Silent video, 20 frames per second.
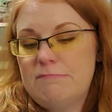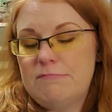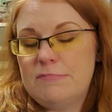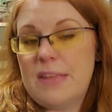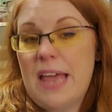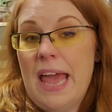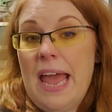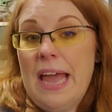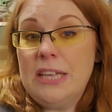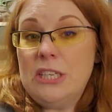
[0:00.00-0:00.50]

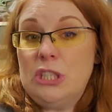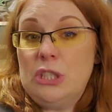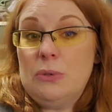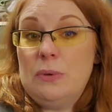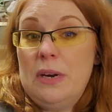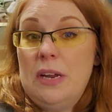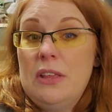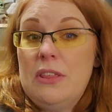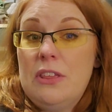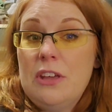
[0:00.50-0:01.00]
can't do
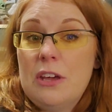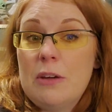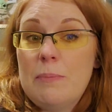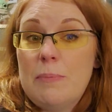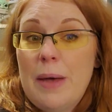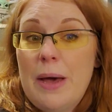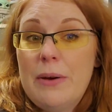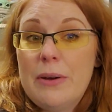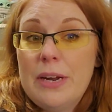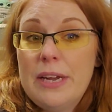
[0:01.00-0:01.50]
anything
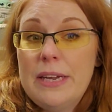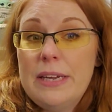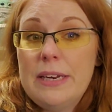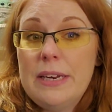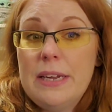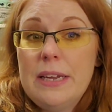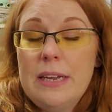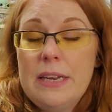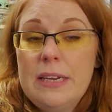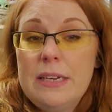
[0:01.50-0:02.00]
about it.
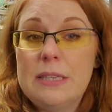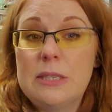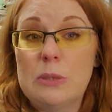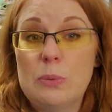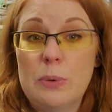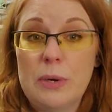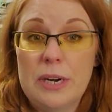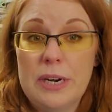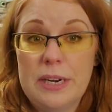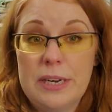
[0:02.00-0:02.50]
It is
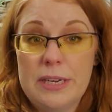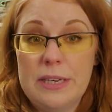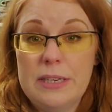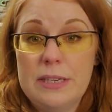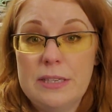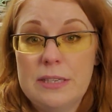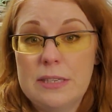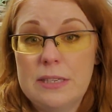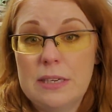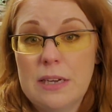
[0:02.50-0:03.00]
what it
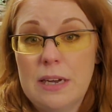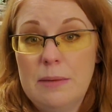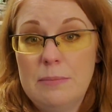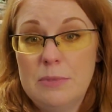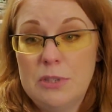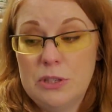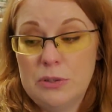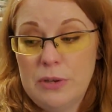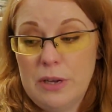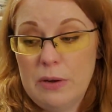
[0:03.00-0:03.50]
is. I'm
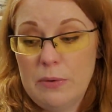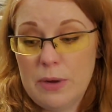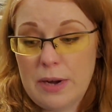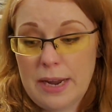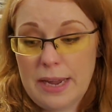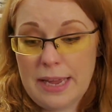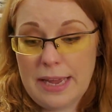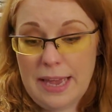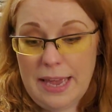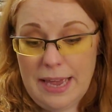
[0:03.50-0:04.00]
doing what
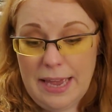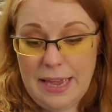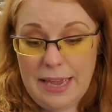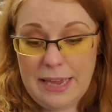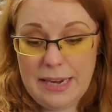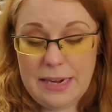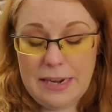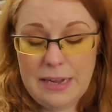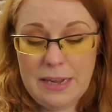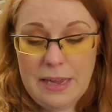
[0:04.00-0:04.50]
I
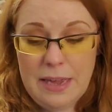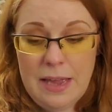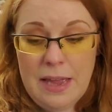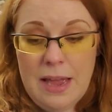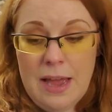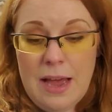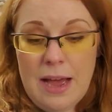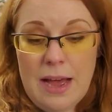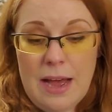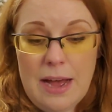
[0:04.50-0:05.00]
can.
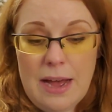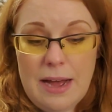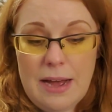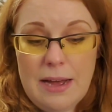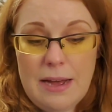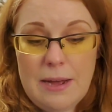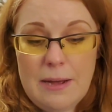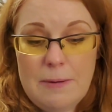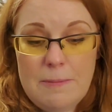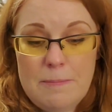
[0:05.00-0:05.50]

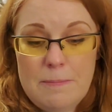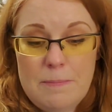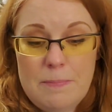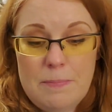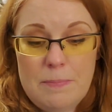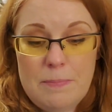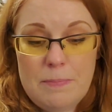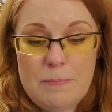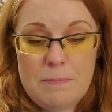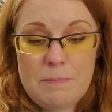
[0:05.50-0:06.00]

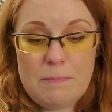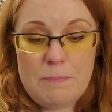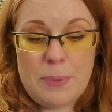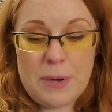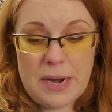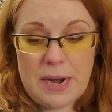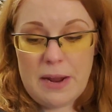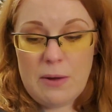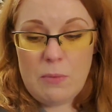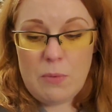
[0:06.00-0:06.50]
Um,
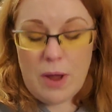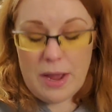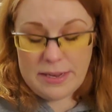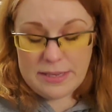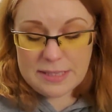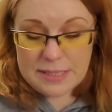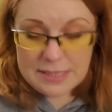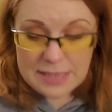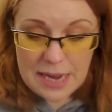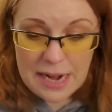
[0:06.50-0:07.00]
but I, I
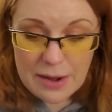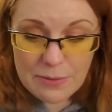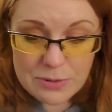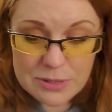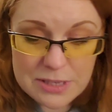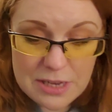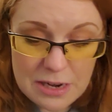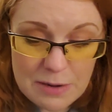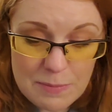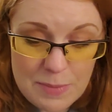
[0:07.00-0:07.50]
said I
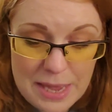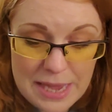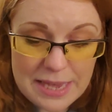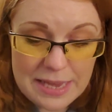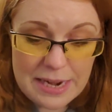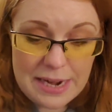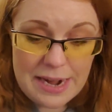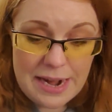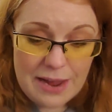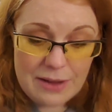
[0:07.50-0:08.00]
was going to make
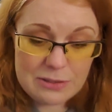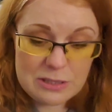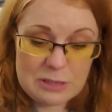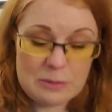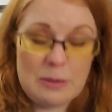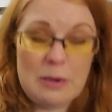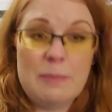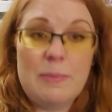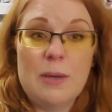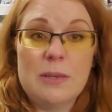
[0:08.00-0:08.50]
an
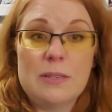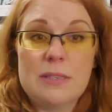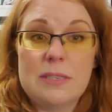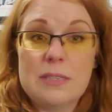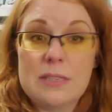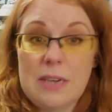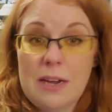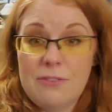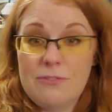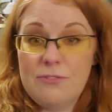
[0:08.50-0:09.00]
announcement about
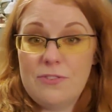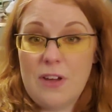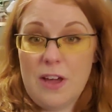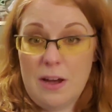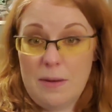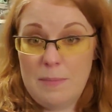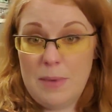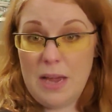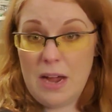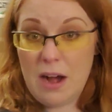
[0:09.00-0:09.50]
stuff
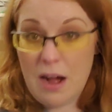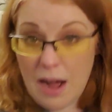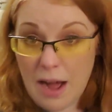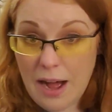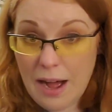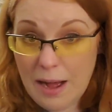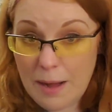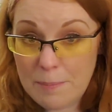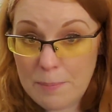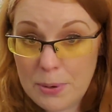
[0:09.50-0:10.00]
coming
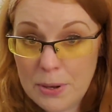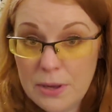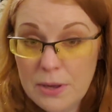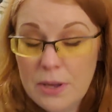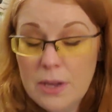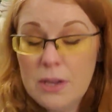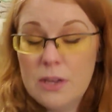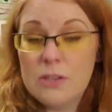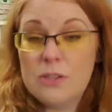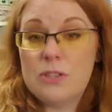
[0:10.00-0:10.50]
up.
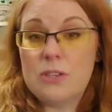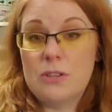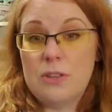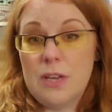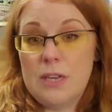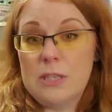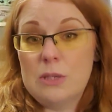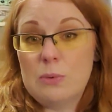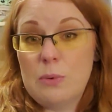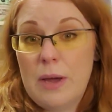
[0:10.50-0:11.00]
So
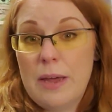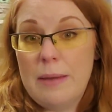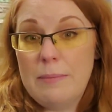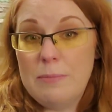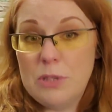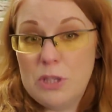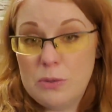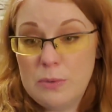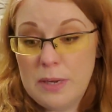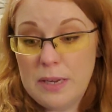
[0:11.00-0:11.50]
that's why
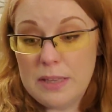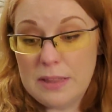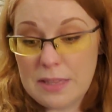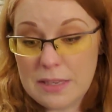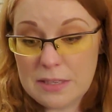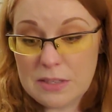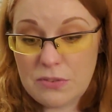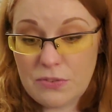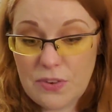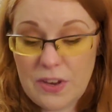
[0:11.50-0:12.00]
I'm doing
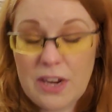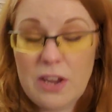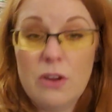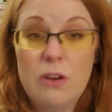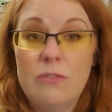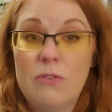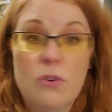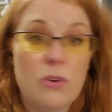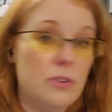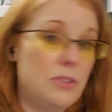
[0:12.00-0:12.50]
this video.
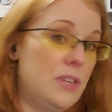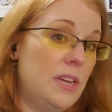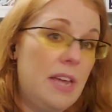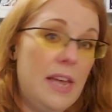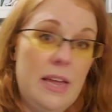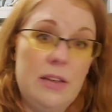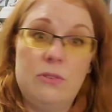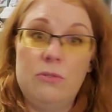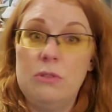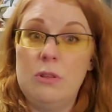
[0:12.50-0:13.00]
Of course, I
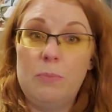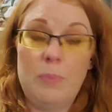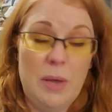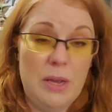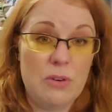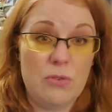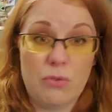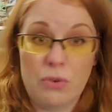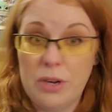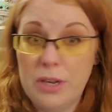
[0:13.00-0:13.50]
can't do the
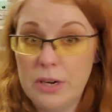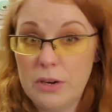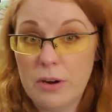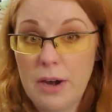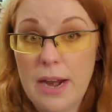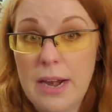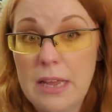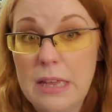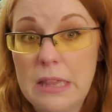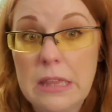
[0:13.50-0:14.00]
Patreon or
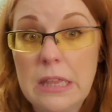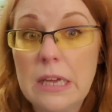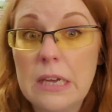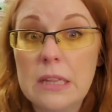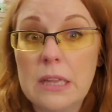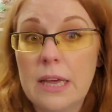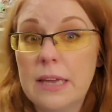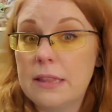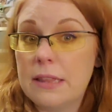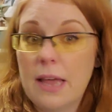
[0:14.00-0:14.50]
anything
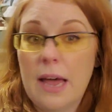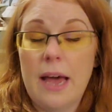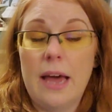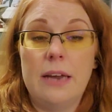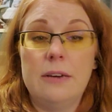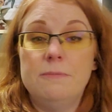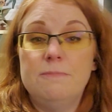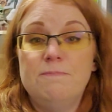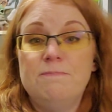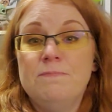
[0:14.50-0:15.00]
like
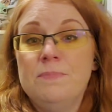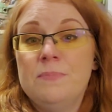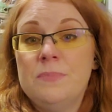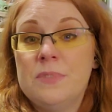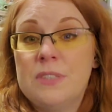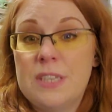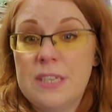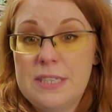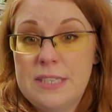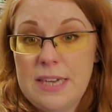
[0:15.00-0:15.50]
that
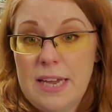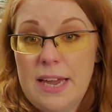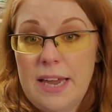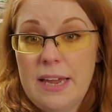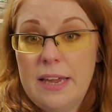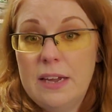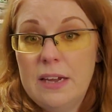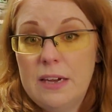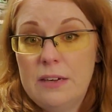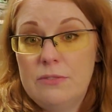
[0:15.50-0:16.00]

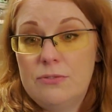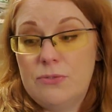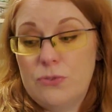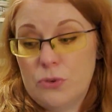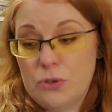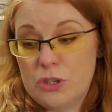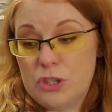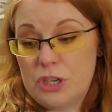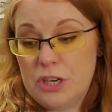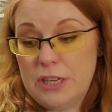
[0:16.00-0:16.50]
today.
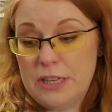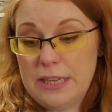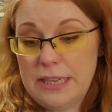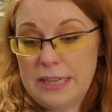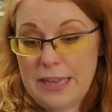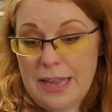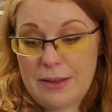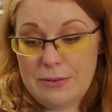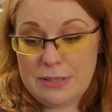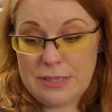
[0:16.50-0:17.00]
Unfortunately,
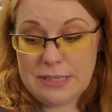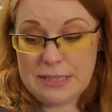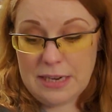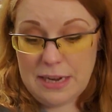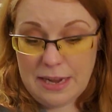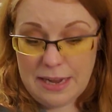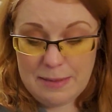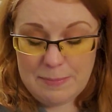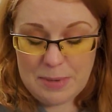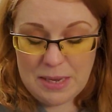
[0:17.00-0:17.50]
lousy
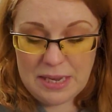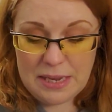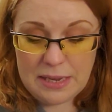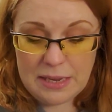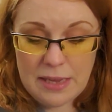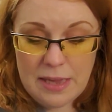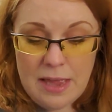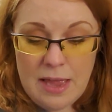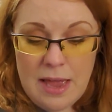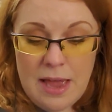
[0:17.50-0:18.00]

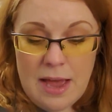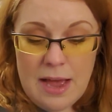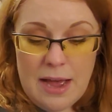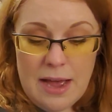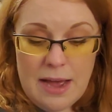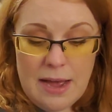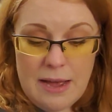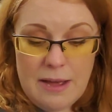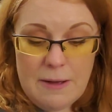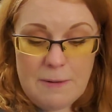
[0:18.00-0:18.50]
timing,
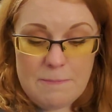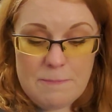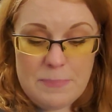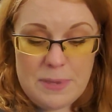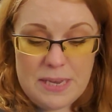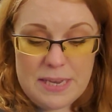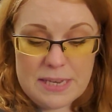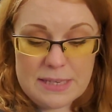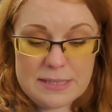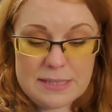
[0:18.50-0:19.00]
um,
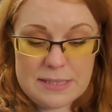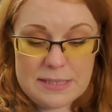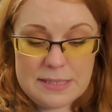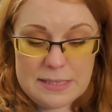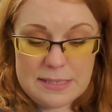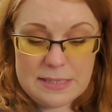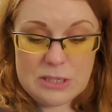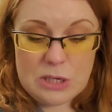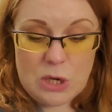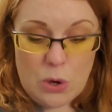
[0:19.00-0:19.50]
because this
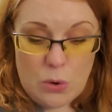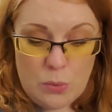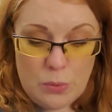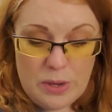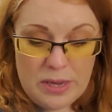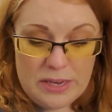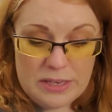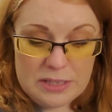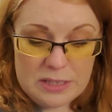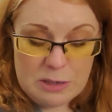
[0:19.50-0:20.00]
is
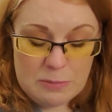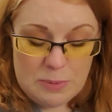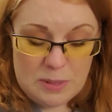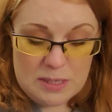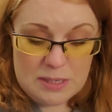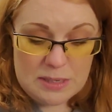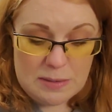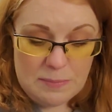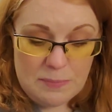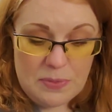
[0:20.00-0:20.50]
going to be
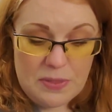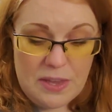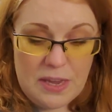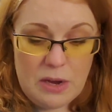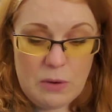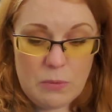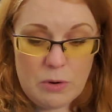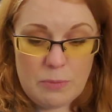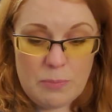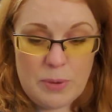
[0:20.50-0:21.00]

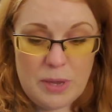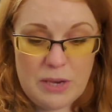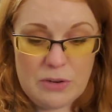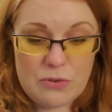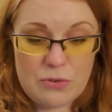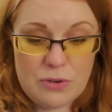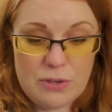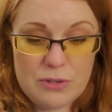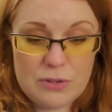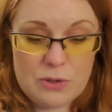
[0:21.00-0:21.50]
something where
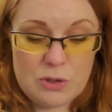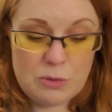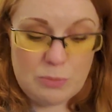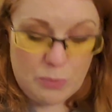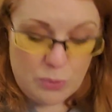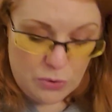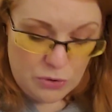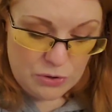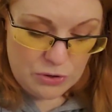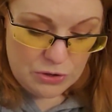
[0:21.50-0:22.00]
Patreon
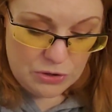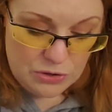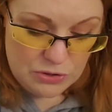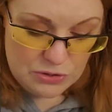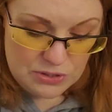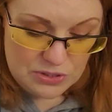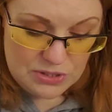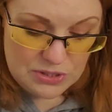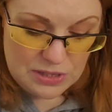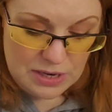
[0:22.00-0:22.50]

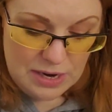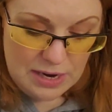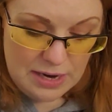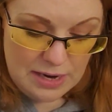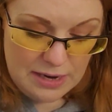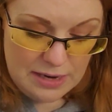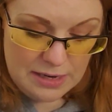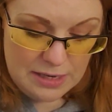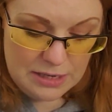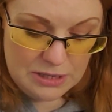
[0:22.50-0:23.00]
supporters
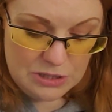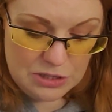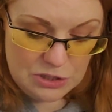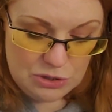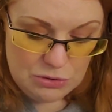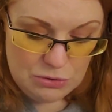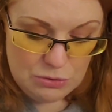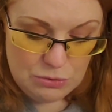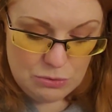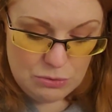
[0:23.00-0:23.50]
uh,
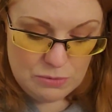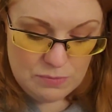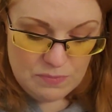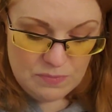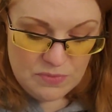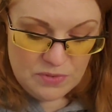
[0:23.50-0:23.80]
do